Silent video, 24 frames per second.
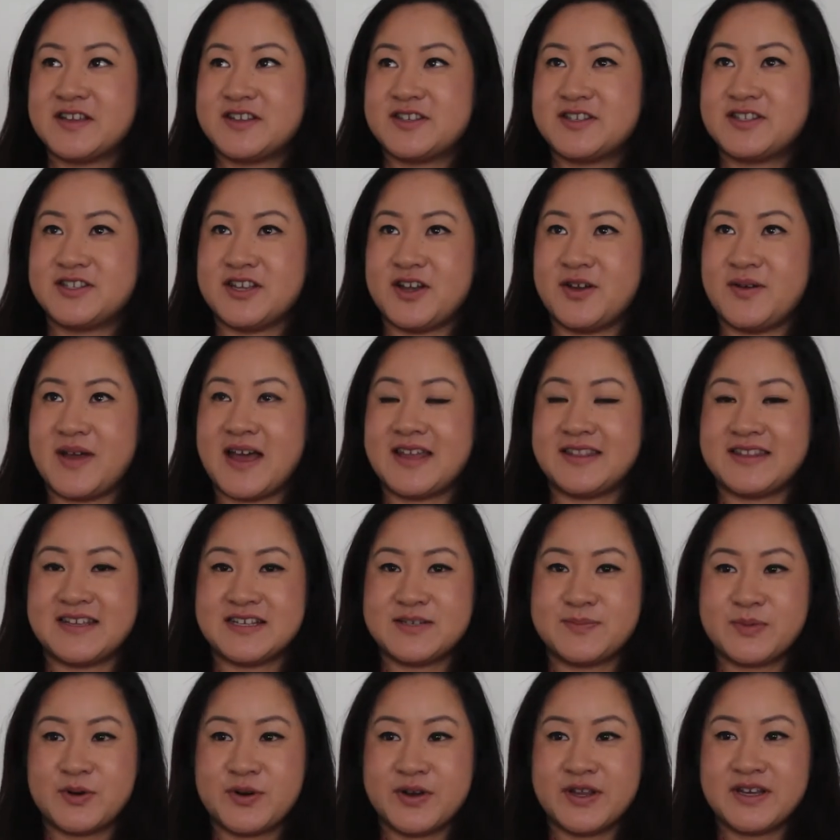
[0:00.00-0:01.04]
So at
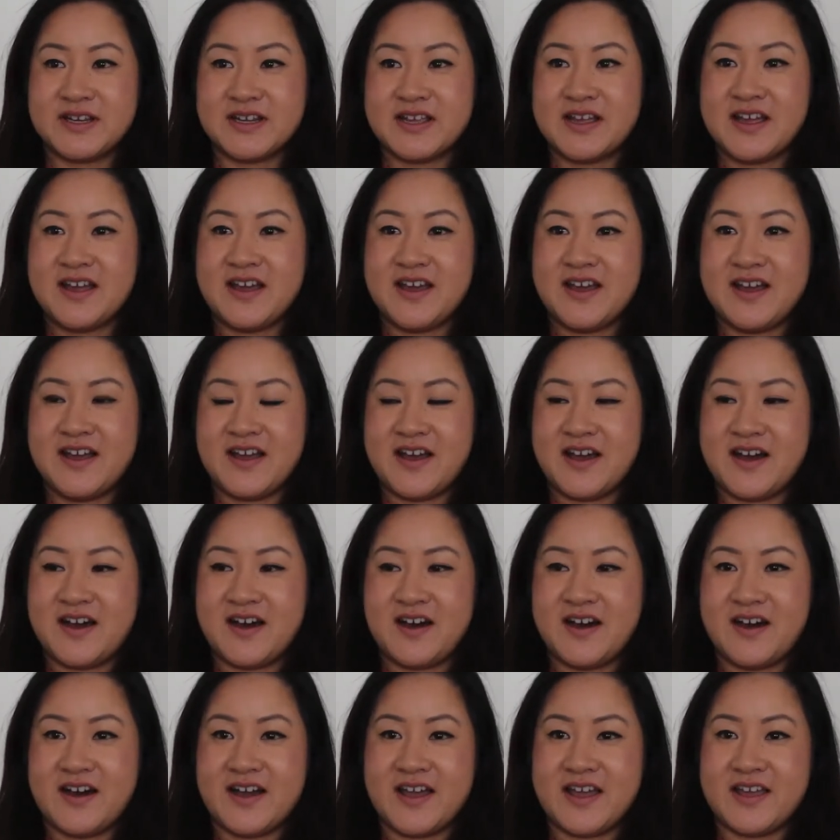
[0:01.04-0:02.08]
this point,
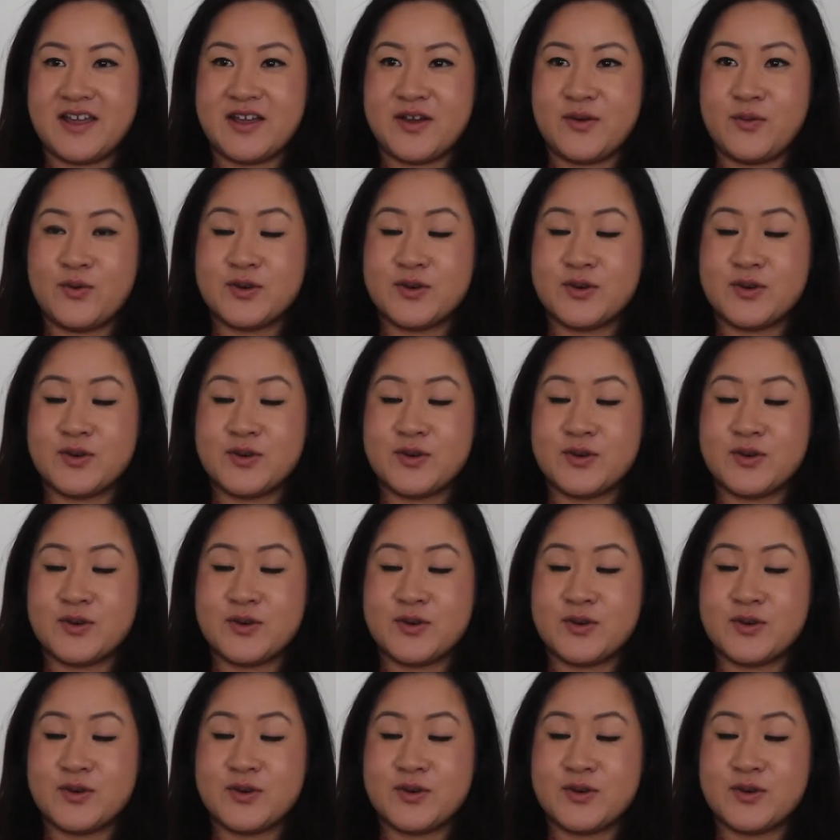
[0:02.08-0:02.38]
I